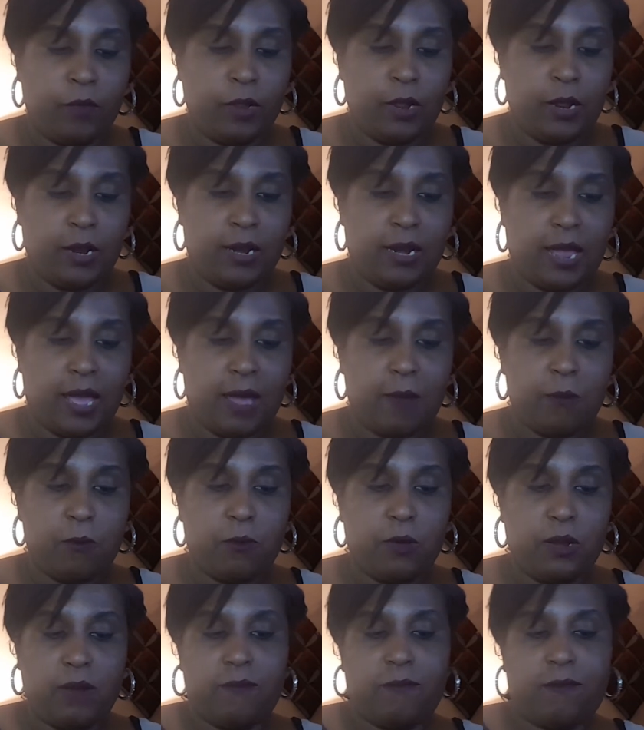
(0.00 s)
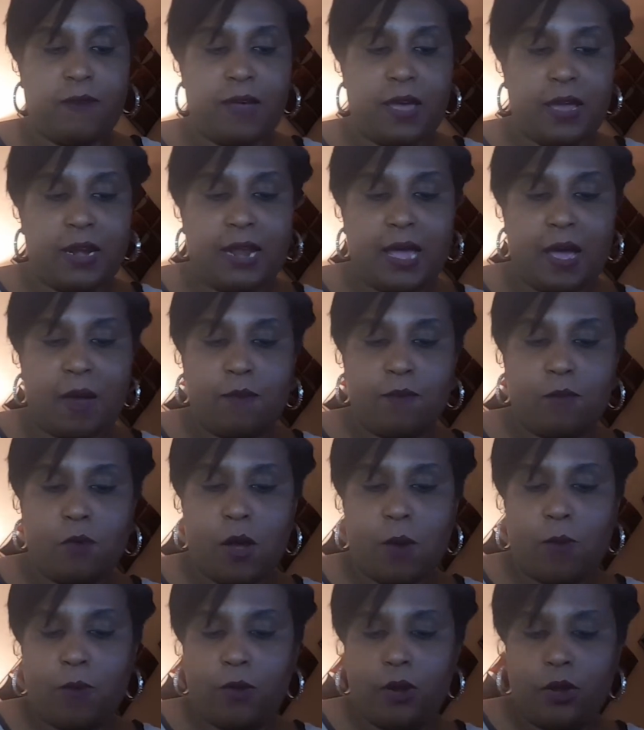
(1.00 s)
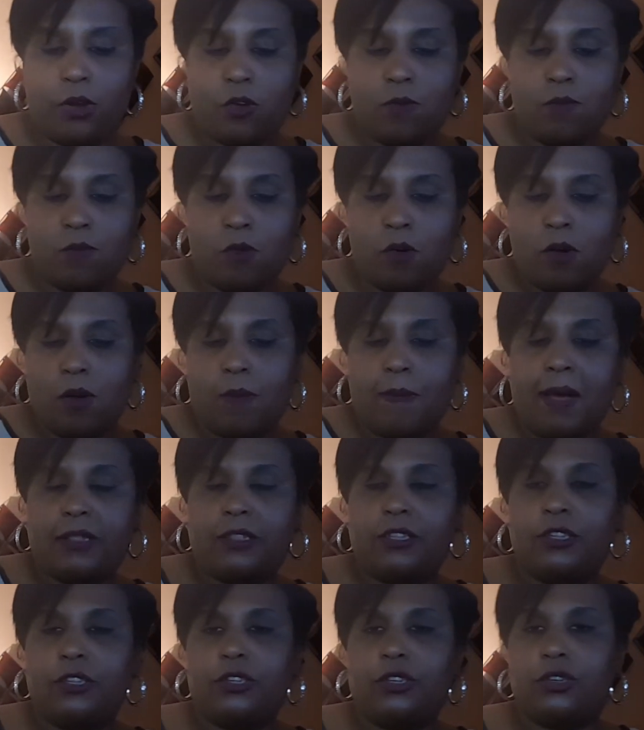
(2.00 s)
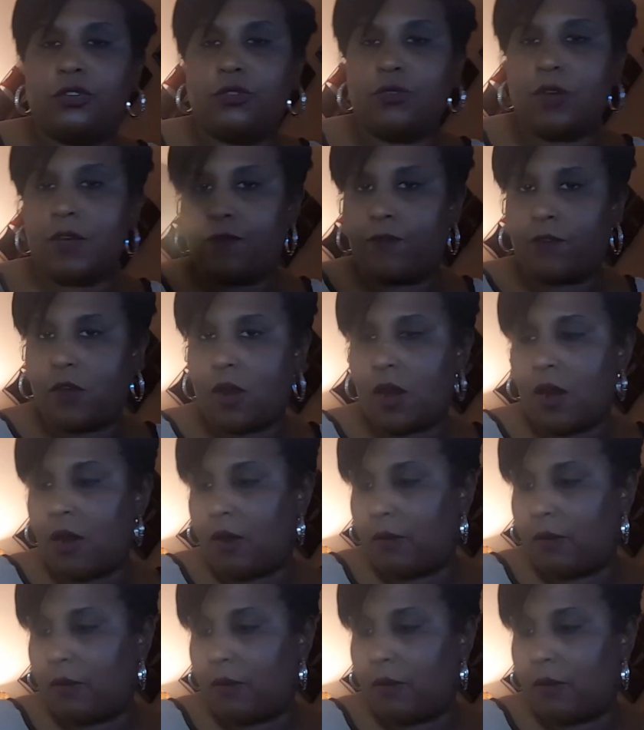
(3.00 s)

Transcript: I want to find out more. I want to know more about the Strength card.